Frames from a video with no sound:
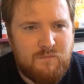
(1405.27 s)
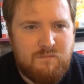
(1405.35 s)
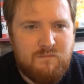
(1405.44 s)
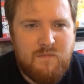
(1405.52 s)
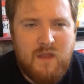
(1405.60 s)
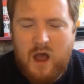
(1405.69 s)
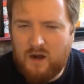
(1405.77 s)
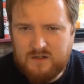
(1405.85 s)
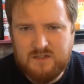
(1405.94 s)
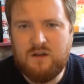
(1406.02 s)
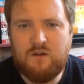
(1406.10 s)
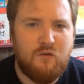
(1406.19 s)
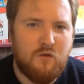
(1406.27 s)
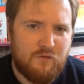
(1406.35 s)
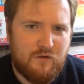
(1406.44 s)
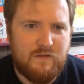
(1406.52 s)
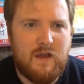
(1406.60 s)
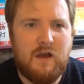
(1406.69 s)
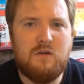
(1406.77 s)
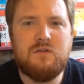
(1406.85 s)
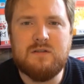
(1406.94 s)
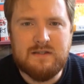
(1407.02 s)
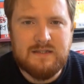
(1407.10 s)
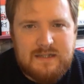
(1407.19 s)
knock stuff over in the
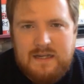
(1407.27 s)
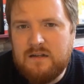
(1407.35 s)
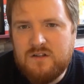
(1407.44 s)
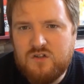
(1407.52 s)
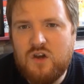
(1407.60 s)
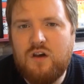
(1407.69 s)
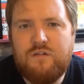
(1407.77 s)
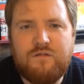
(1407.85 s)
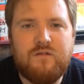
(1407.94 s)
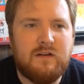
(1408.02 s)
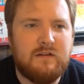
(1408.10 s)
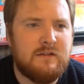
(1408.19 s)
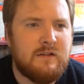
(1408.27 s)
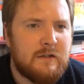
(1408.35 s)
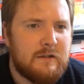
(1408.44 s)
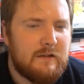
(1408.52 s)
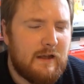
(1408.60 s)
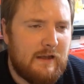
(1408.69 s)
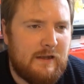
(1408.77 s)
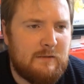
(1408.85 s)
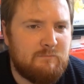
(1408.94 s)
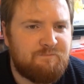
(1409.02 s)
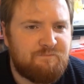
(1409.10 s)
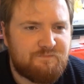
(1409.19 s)
house and steal stuff, and
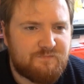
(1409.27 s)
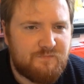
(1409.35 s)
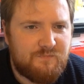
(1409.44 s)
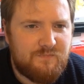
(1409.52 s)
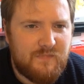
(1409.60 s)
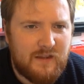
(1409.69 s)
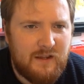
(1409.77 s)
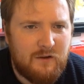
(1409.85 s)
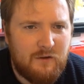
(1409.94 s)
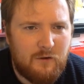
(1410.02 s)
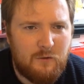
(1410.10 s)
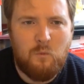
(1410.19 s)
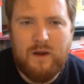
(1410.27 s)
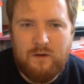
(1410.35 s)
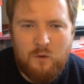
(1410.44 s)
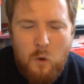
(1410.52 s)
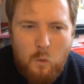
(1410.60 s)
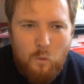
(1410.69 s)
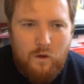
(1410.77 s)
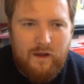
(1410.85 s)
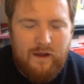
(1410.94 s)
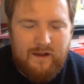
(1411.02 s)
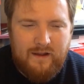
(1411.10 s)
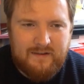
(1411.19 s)
and when
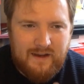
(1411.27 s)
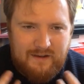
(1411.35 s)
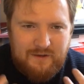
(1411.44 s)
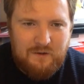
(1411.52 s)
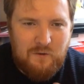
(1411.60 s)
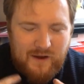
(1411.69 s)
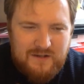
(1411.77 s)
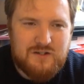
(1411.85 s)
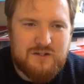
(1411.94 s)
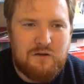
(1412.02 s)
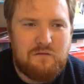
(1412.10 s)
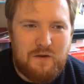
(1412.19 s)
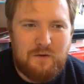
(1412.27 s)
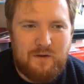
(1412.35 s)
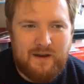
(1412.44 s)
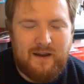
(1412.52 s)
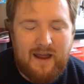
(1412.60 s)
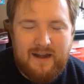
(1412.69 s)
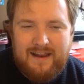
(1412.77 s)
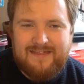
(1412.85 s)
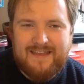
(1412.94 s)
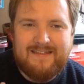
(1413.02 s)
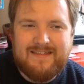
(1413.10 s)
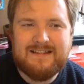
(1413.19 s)
I just love how, and I
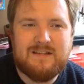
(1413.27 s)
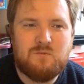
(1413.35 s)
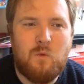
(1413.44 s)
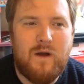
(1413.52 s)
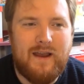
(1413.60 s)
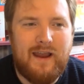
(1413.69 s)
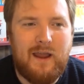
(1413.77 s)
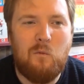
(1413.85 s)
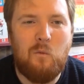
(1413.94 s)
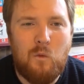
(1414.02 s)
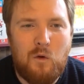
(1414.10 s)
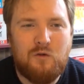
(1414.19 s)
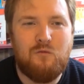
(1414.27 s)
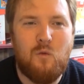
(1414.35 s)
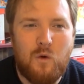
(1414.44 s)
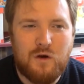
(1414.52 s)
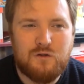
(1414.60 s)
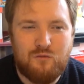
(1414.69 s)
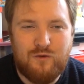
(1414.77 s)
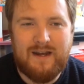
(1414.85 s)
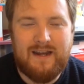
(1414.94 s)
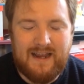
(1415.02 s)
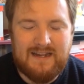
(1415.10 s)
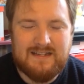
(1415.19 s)
think this is why it would have worked
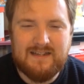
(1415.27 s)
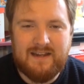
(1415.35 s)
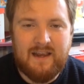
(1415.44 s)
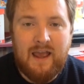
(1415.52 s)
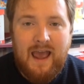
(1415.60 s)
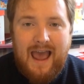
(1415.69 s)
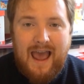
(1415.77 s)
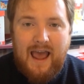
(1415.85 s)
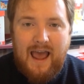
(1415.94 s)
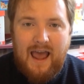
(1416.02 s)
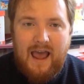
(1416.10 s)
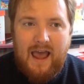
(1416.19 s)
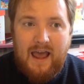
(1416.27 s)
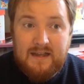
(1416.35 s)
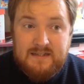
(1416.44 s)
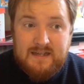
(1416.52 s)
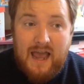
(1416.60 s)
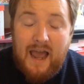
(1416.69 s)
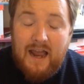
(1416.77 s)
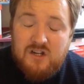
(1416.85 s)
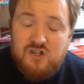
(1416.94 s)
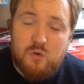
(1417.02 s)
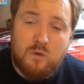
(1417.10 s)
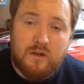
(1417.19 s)
really nicely as
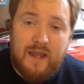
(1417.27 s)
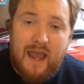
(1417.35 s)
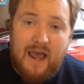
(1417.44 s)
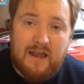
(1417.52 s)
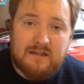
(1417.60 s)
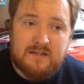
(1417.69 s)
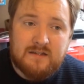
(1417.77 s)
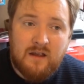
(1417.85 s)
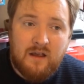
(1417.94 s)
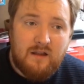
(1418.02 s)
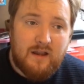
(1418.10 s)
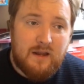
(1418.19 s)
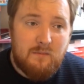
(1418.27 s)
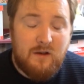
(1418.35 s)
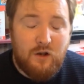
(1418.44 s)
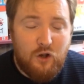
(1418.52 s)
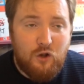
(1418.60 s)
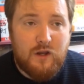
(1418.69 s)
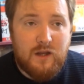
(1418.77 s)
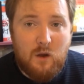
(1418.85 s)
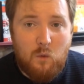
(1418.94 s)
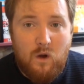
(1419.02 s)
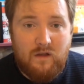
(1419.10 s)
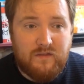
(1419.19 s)
actual cats. Like, I mean, looking
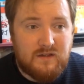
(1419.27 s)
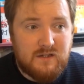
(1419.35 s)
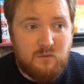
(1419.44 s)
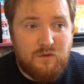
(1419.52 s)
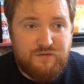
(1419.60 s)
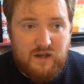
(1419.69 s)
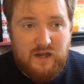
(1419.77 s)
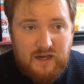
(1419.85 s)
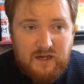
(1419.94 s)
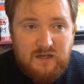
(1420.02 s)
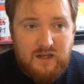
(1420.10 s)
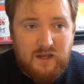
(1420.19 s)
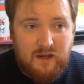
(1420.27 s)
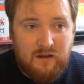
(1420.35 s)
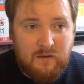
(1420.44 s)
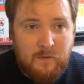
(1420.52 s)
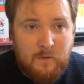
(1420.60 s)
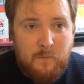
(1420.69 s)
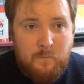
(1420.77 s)
at what they did with The Lion King,